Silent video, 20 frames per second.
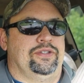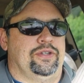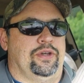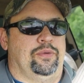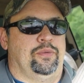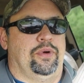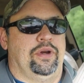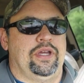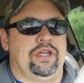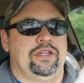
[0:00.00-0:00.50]
So
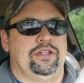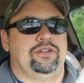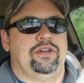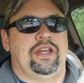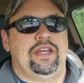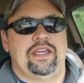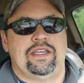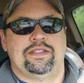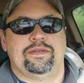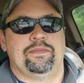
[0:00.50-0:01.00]
we're going to try
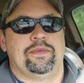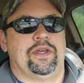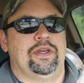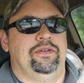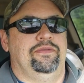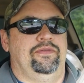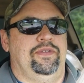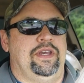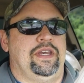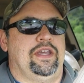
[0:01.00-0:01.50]
to get some good
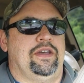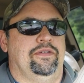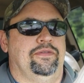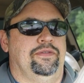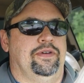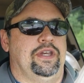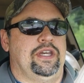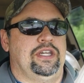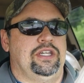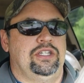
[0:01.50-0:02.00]
video
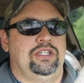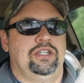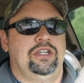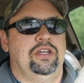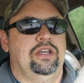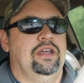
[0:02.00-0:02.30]
footage.